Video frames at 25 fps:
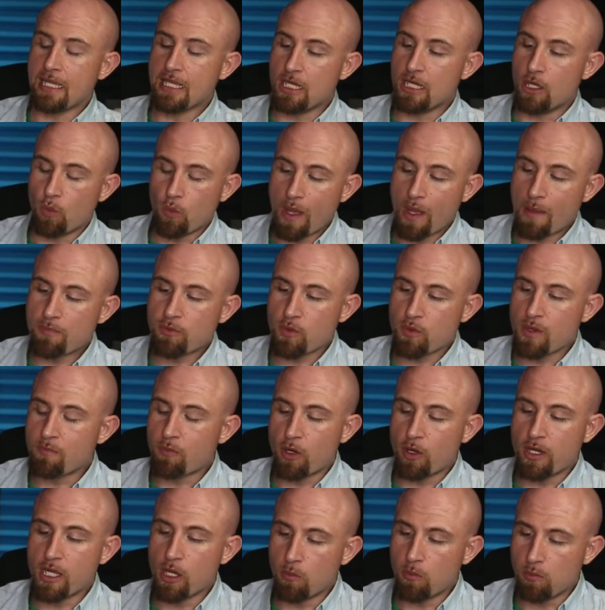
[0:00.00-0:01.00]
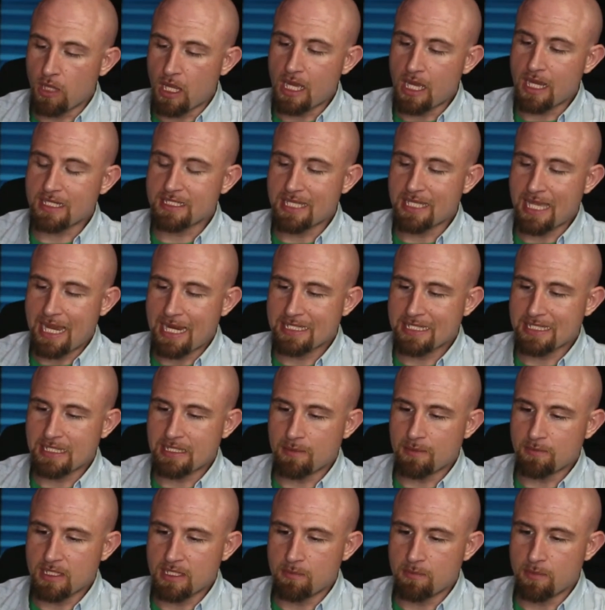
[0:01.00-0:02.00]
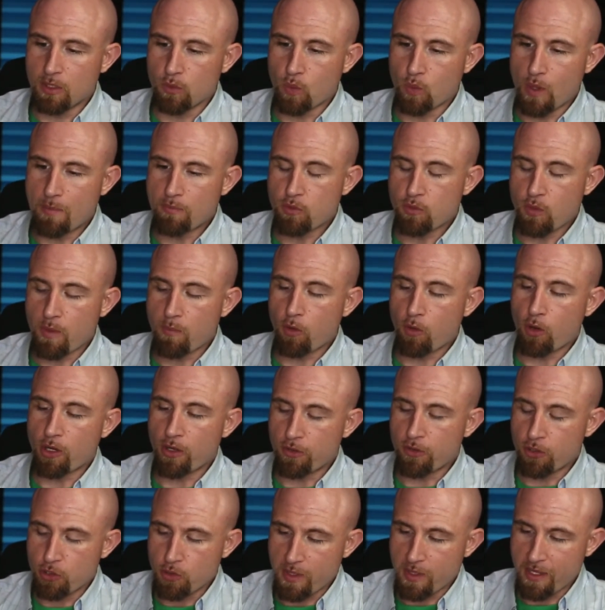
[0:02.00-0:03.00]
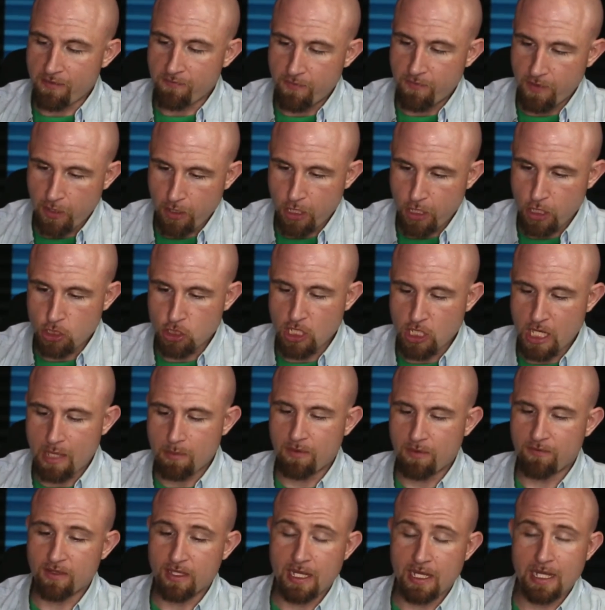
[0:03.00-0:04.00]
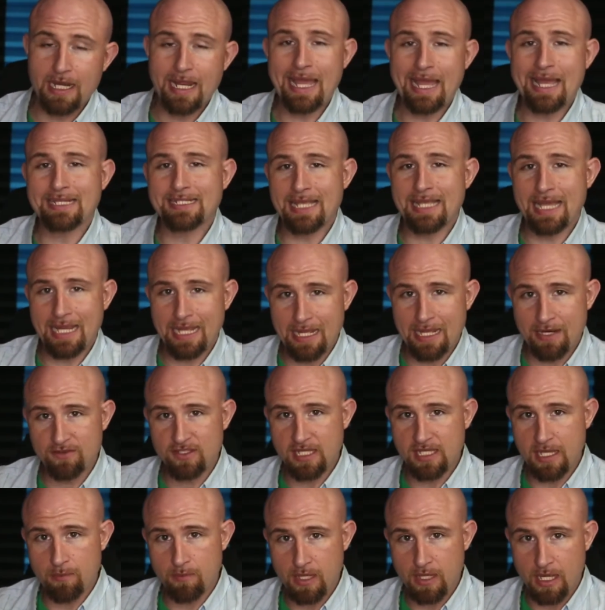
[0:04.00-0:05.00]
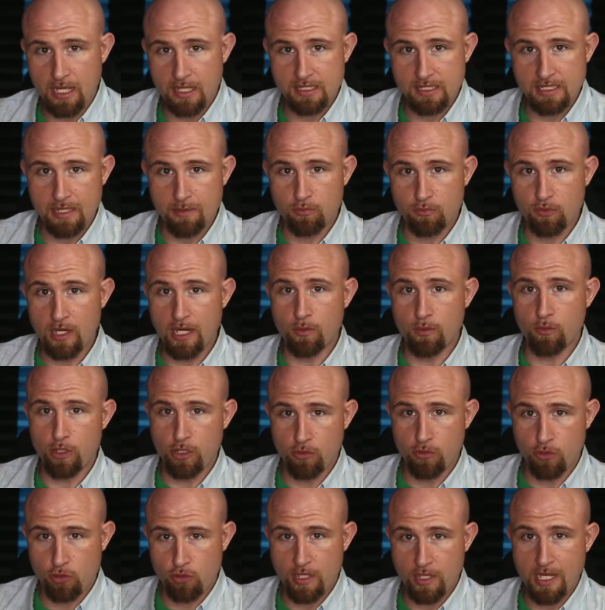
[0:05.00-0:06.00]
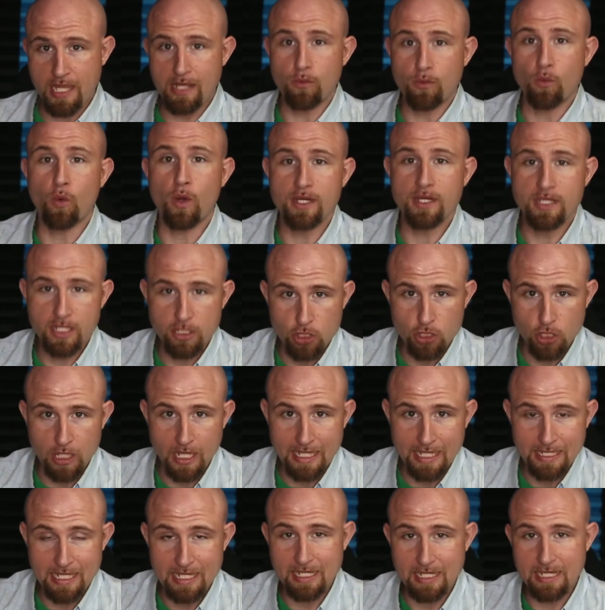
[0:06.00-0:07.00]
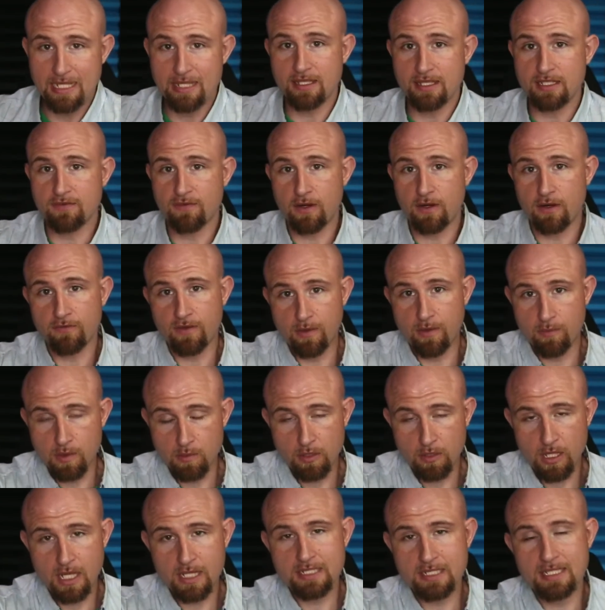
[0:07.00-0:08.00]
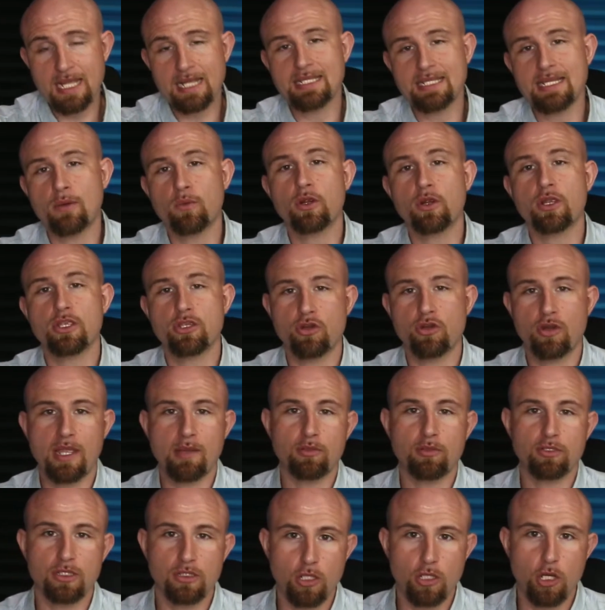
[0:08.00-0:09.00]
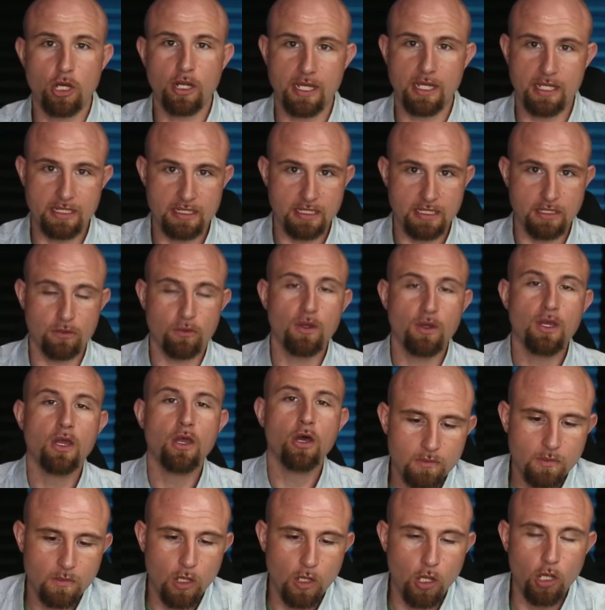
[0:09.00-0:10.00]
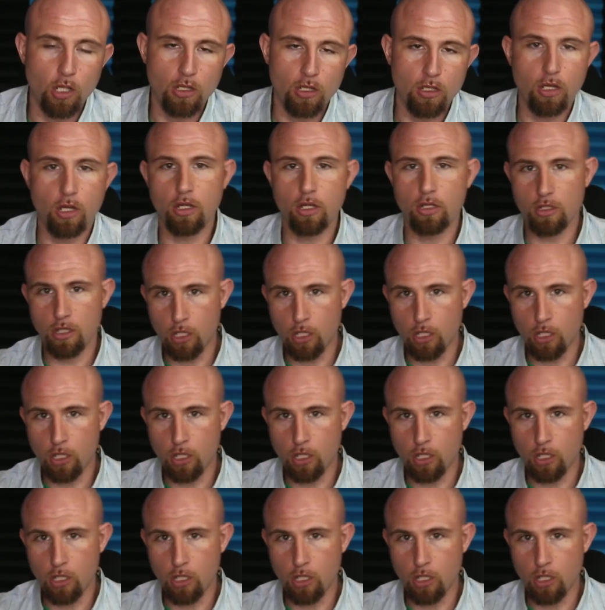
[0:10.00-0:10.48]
you know, Web 3.0, Blockstack is attempting to build Web 3.0. They're doing a very good job of it. And it has that kind of same concept, right? Where you create one digital identity that's verified with the Blockstack network, and you're able to log into all, all,